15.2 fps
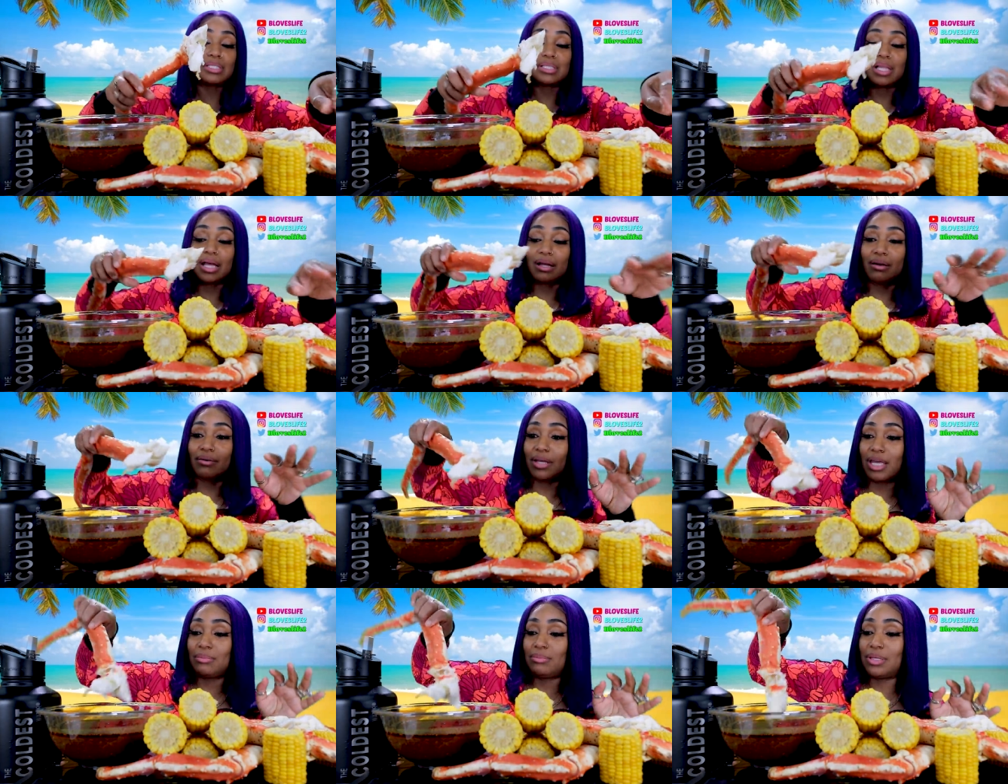just like,
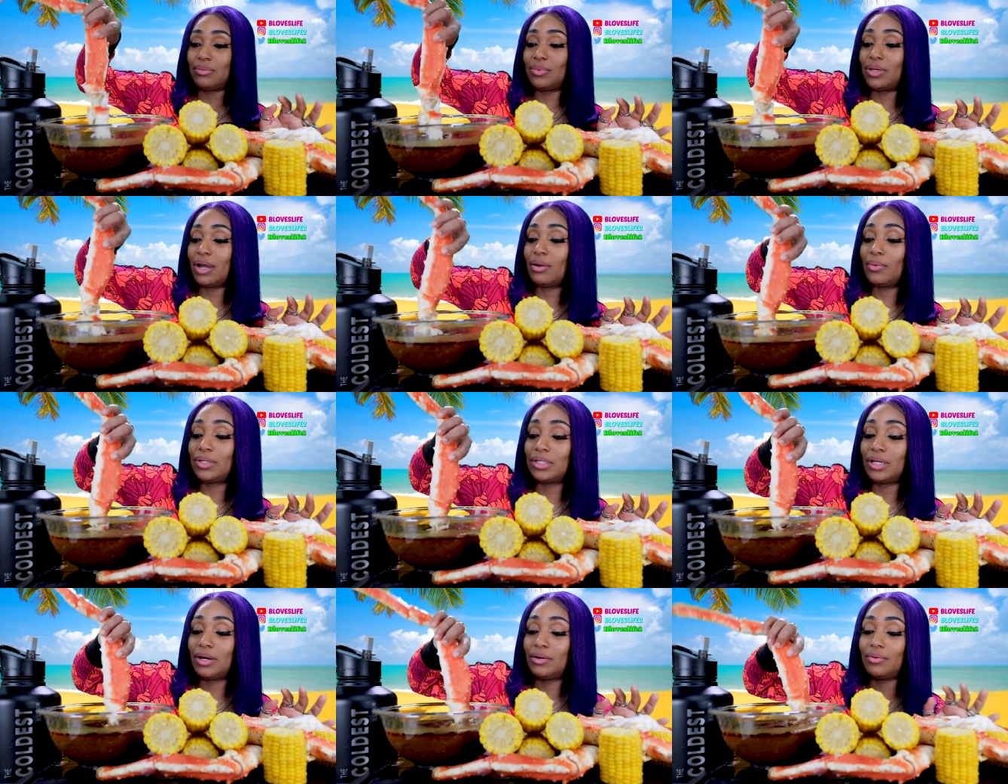okay, B, we already
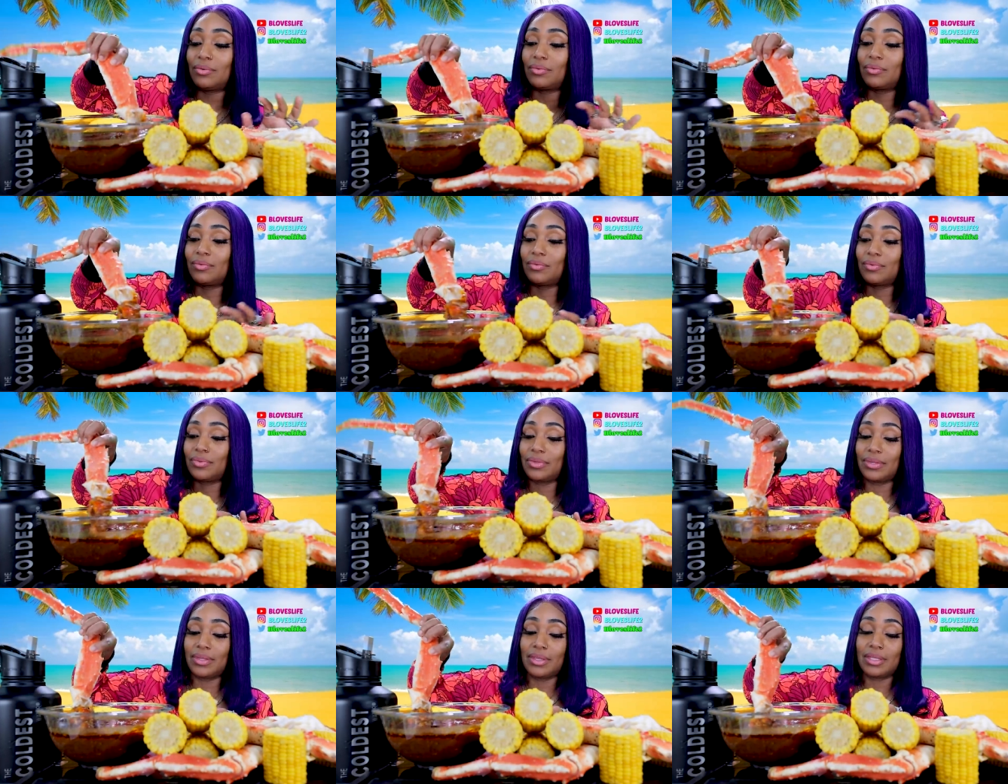know.
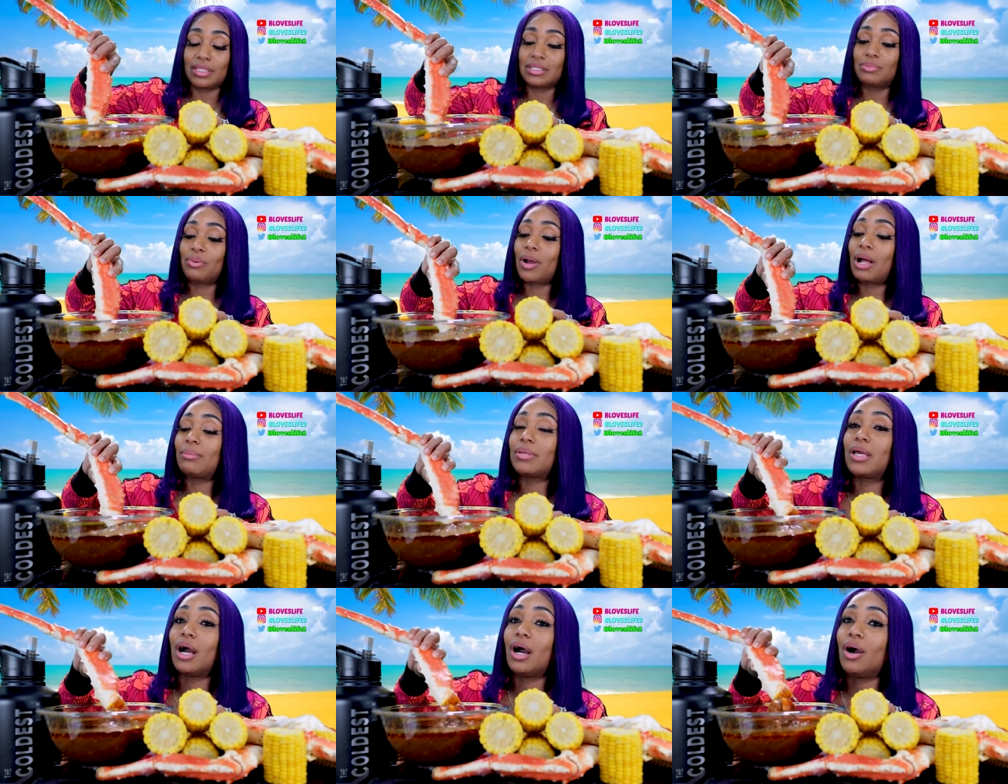It's
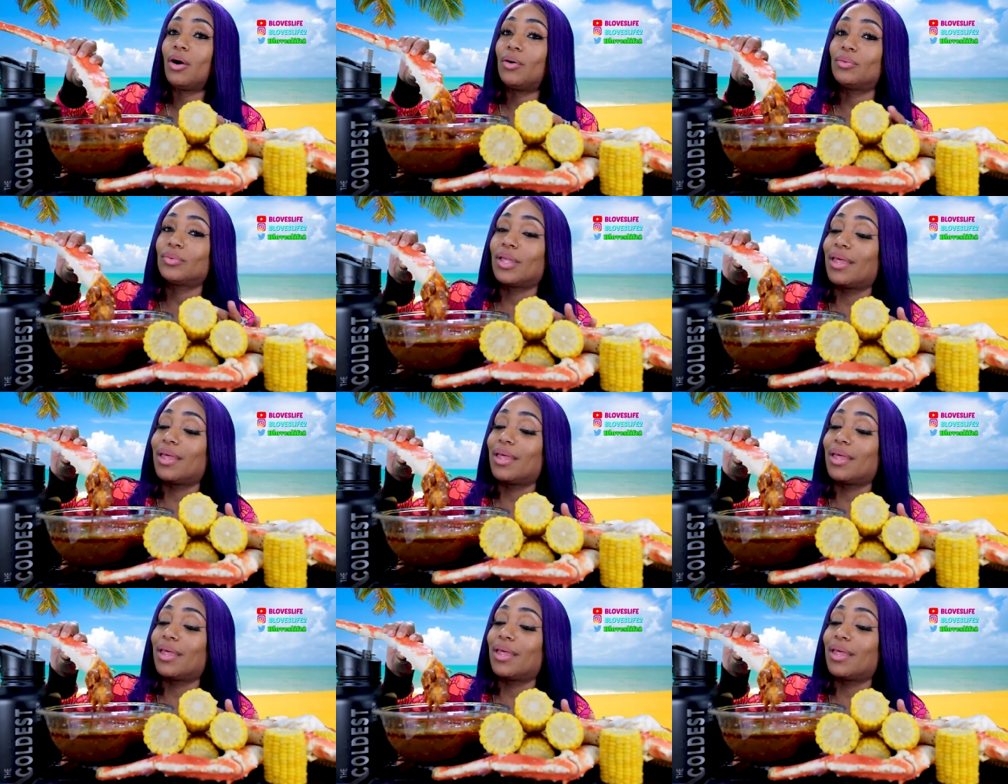probably gone.